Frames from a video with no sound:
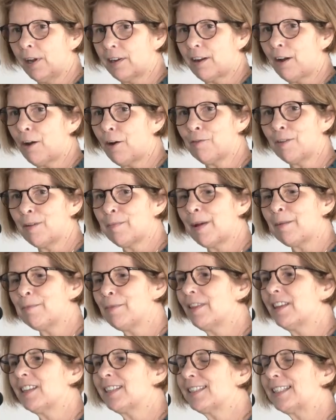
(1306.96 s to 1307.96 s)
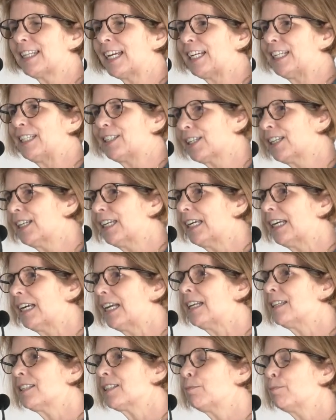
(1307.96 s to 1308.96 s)
can't remember this date.
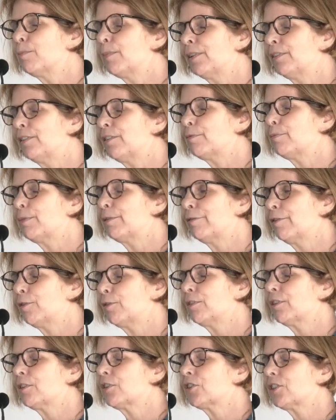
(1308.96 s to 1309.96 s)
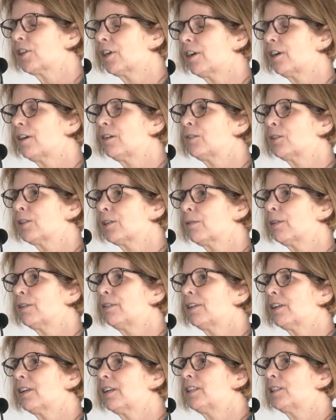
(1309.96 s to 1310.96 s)
It's a month before the show, so I
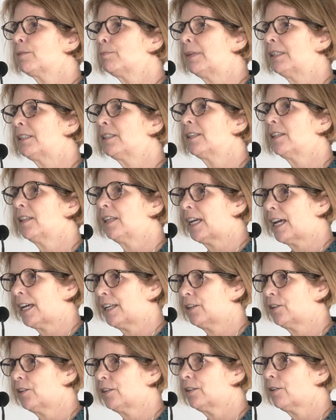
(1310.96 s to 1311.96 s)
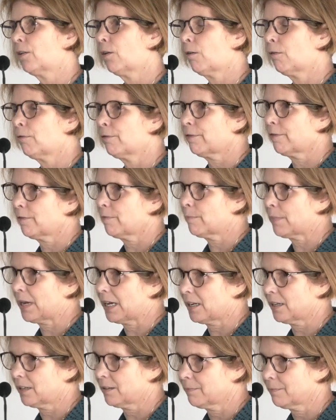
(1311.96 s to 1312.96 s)
think it's mid to the end of
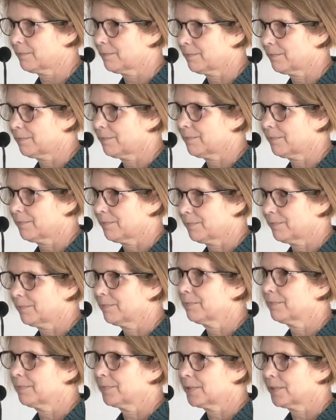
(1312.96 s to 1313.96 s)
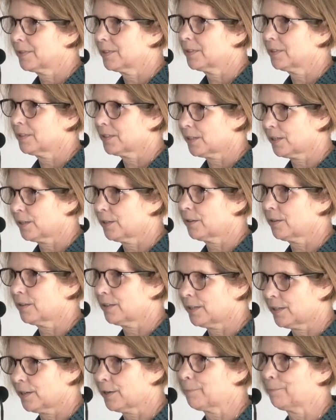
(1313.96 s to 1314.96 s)
May. So,
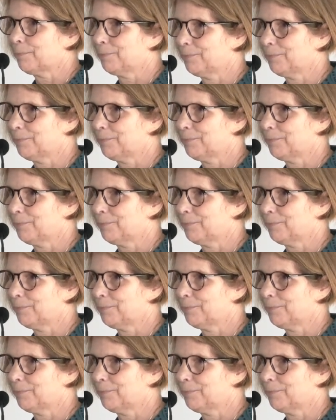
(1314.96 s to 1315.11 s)
yeah.